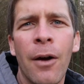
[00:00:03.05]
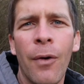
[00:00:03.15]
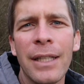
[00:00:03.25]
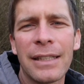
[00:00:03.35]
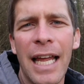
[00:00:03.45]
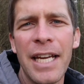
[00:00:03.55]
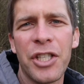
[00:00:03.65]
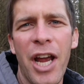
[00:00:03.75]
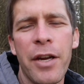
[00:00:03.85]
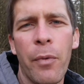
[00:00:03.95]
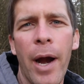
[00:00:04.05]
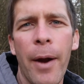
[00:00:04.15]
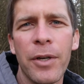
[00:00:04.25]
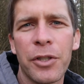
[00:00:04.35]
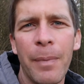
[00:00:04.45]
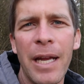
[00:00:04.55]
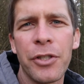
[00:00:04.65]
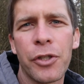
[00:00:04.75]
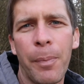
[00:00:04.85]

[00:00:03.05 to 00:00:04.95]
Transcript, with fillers: Well, it's late January, which means